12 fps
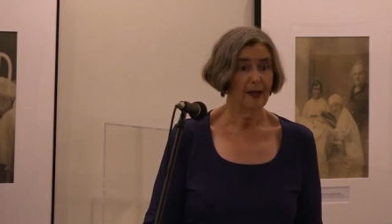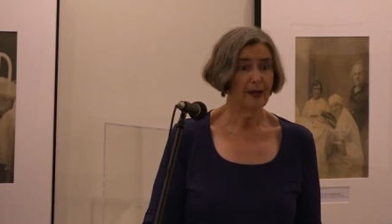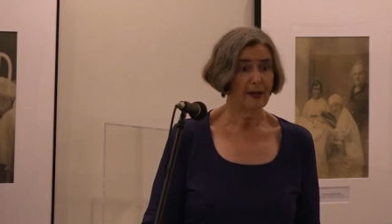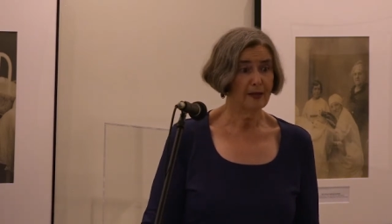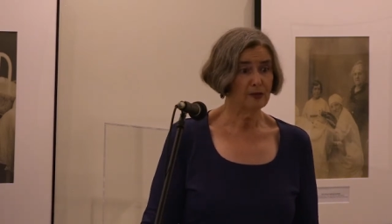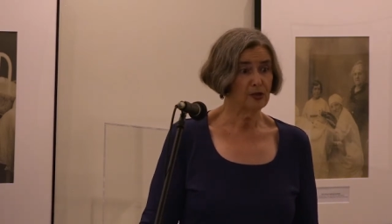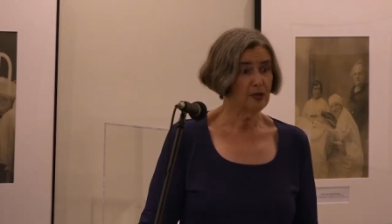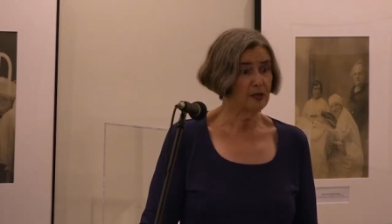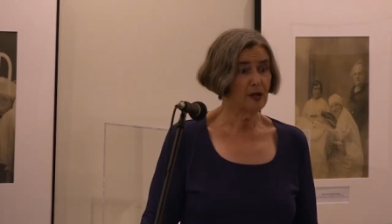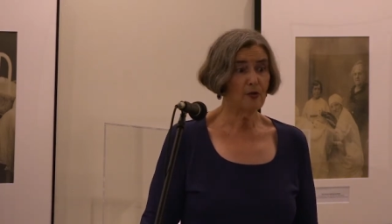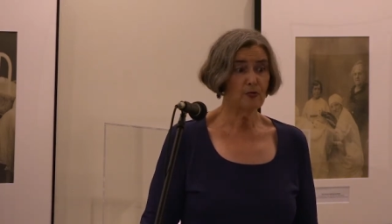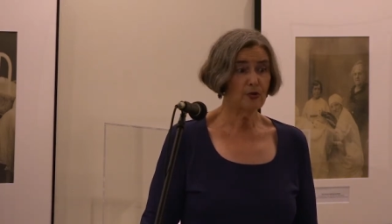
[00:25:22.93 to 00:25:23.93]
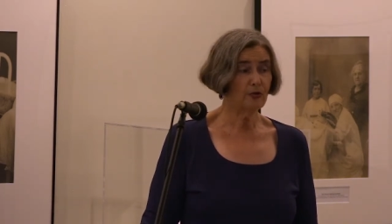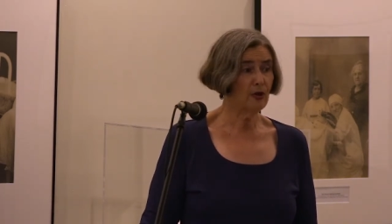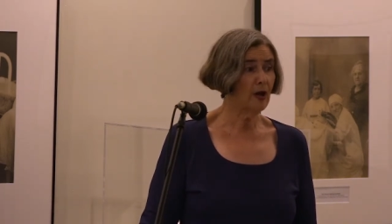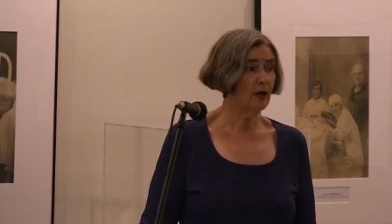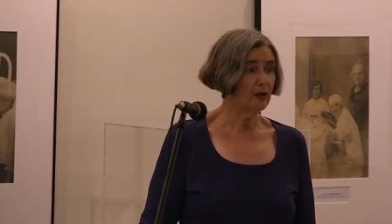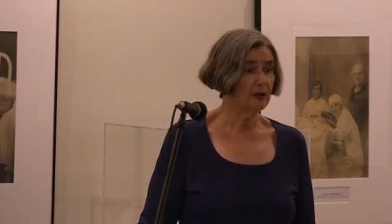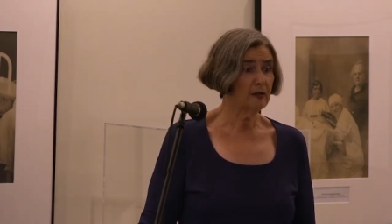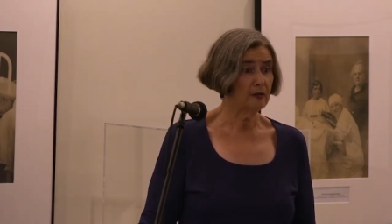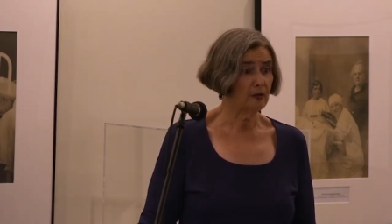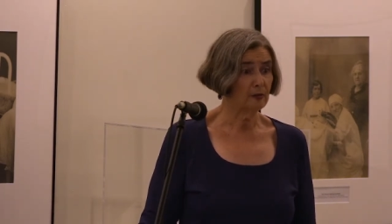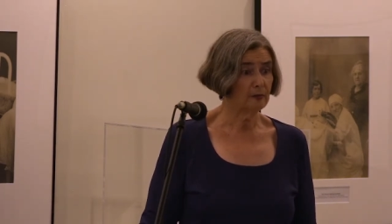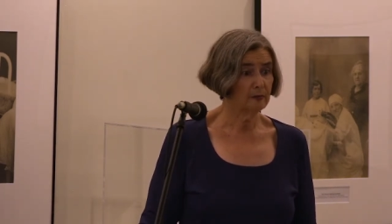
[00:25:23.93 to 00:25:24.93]
and said, no, you're not
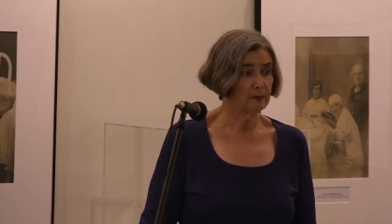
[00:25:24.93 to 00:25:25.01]
either.